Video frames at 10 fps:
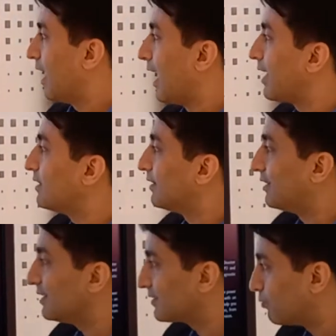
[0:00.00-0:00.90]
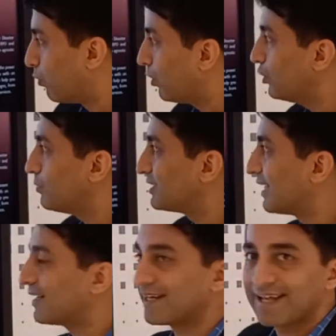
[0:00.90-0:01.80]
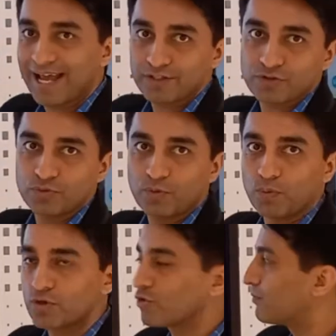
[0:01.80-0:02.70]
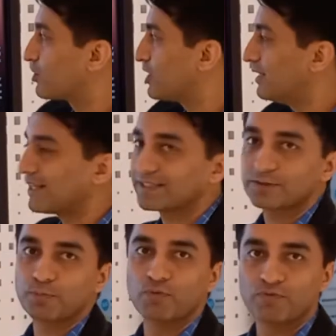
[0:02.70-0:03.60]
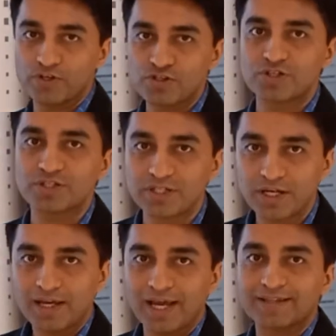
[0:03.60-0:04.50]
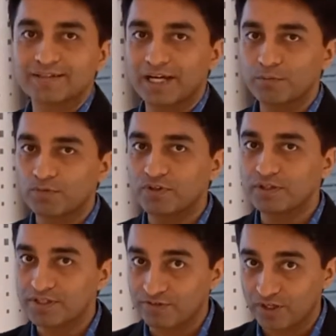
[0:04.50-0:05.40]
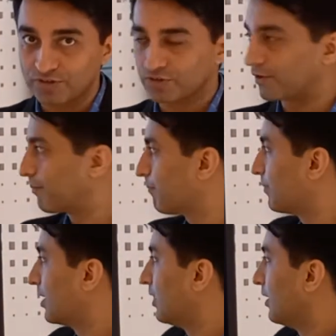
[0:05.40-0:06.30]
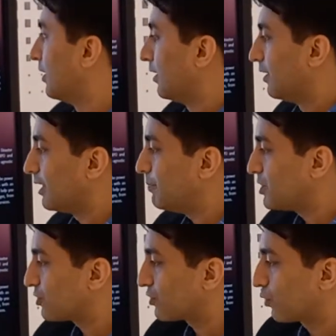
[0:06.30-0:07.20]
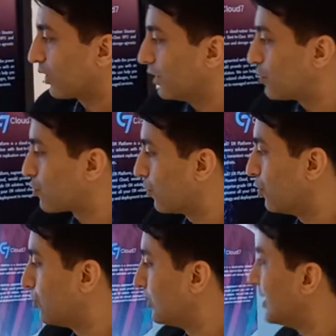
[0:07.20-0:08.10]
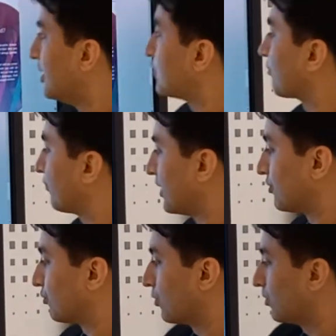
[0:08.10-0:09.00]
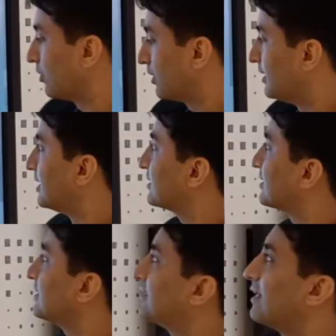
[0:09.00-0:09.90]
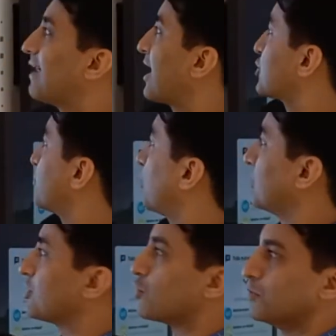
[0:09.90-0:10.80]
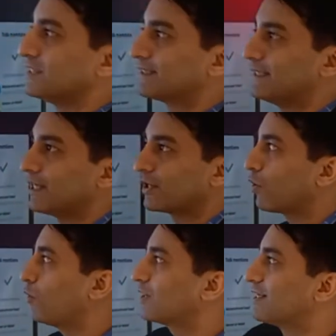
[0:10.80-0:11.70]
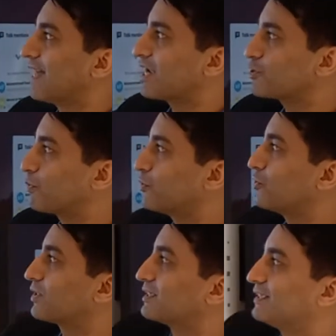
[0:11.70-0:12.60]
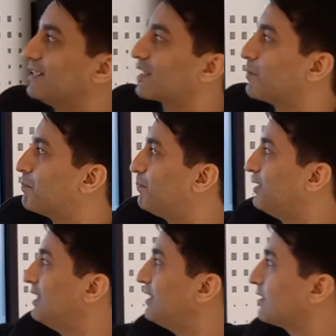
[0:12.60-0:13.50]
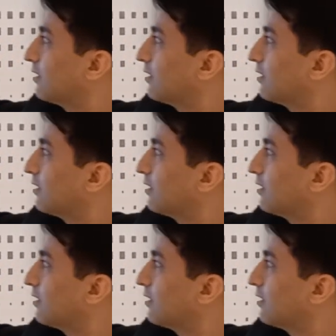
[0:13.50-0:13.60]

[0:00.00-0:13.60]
And this volume is then attached to the virtual machine that is provisioned at the time of the disaster. Let me just quickly show you the interface. So this is the dashboard that you will see, and on the dashboard you can see the complete